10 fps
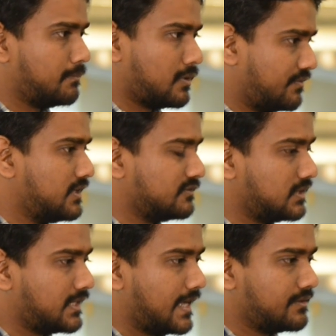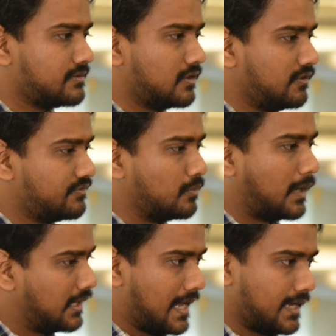profit after tax, of
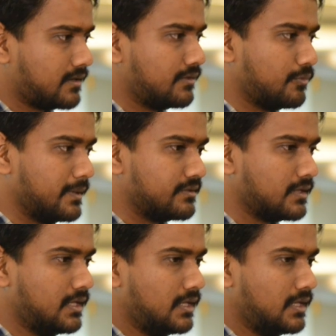1 lakh rupees.